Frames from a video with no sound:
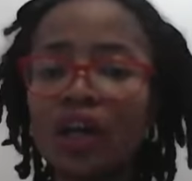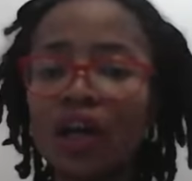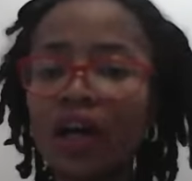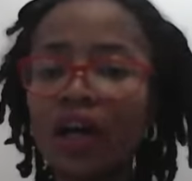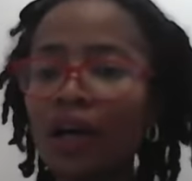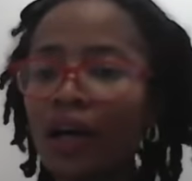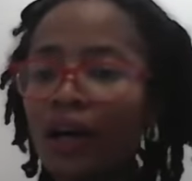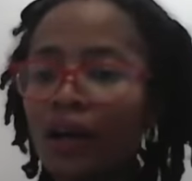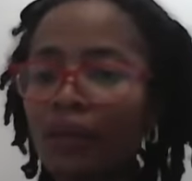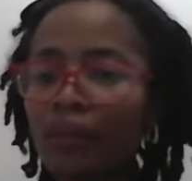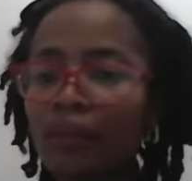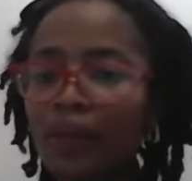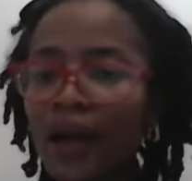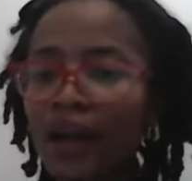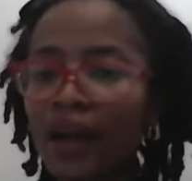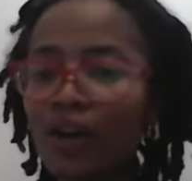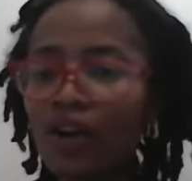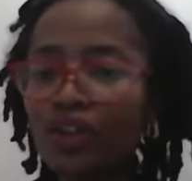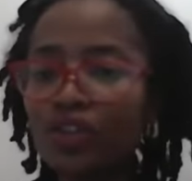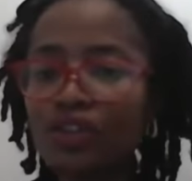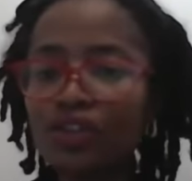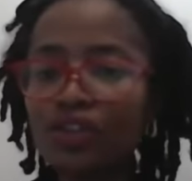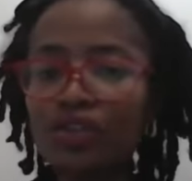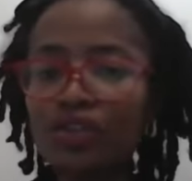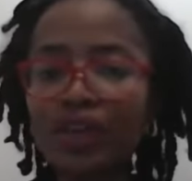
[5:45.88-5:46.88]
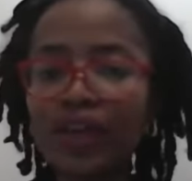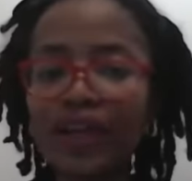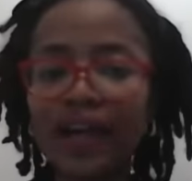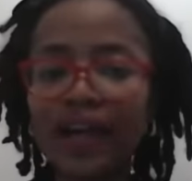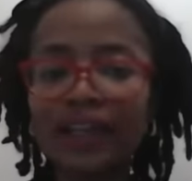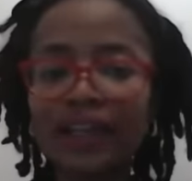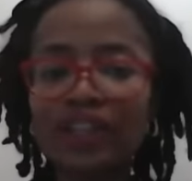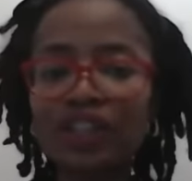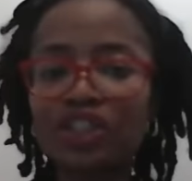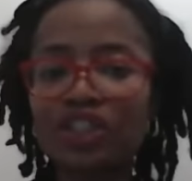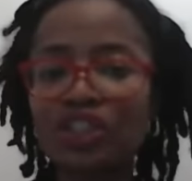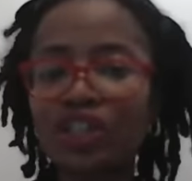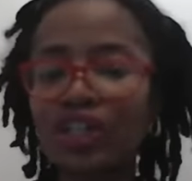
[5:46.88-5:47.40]
um, according to
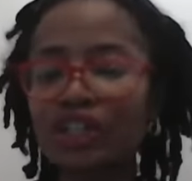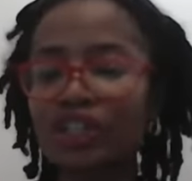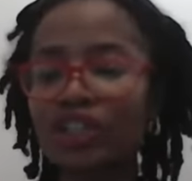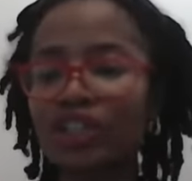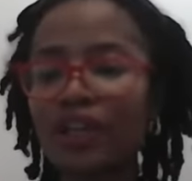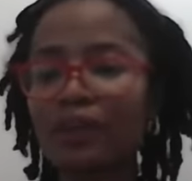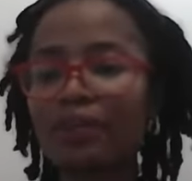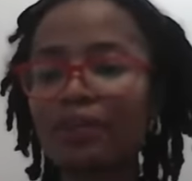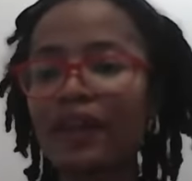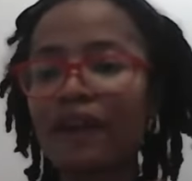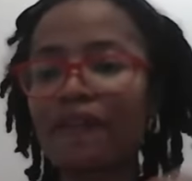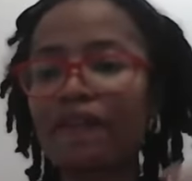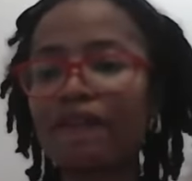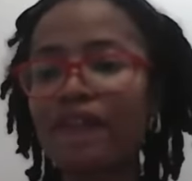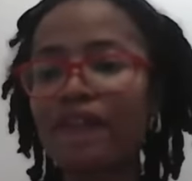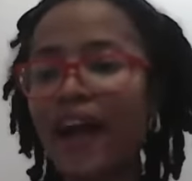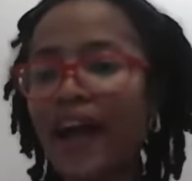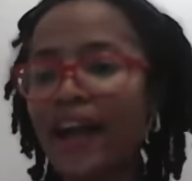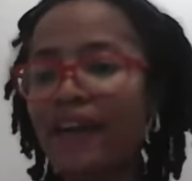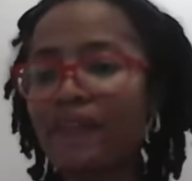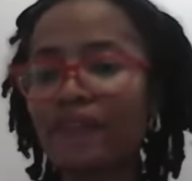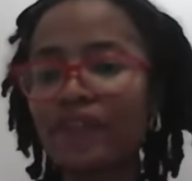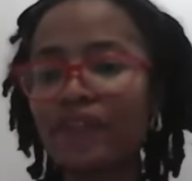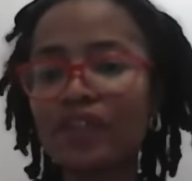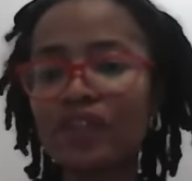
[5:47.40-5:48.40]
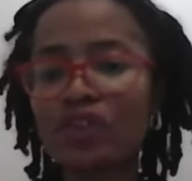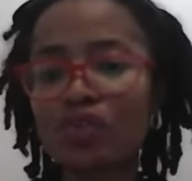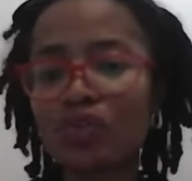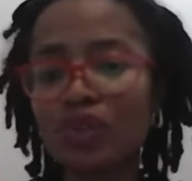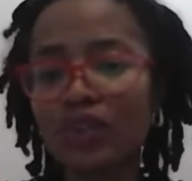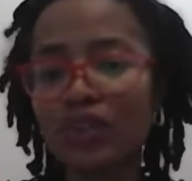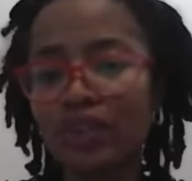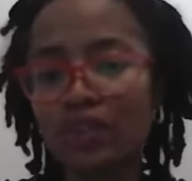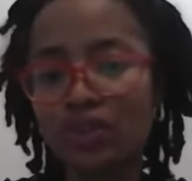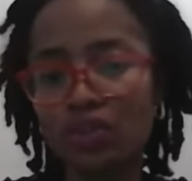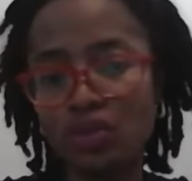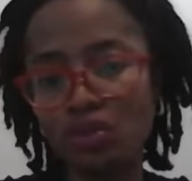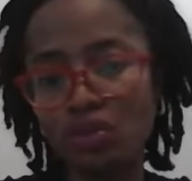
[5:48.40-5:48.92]
Galatians chapter 5, verse
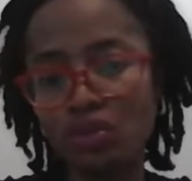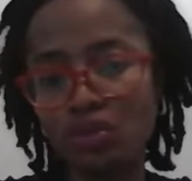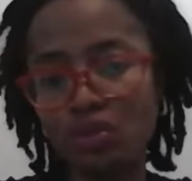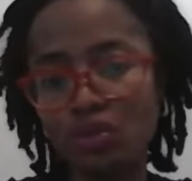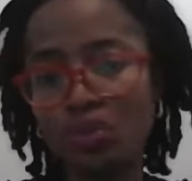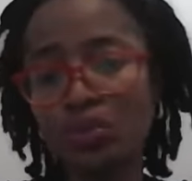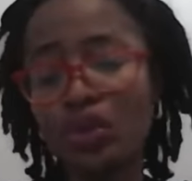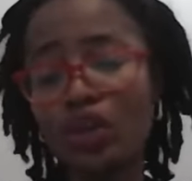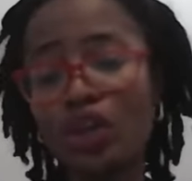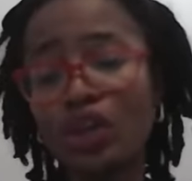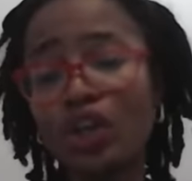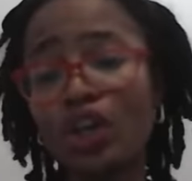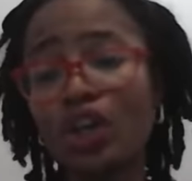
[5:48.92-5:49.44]
22,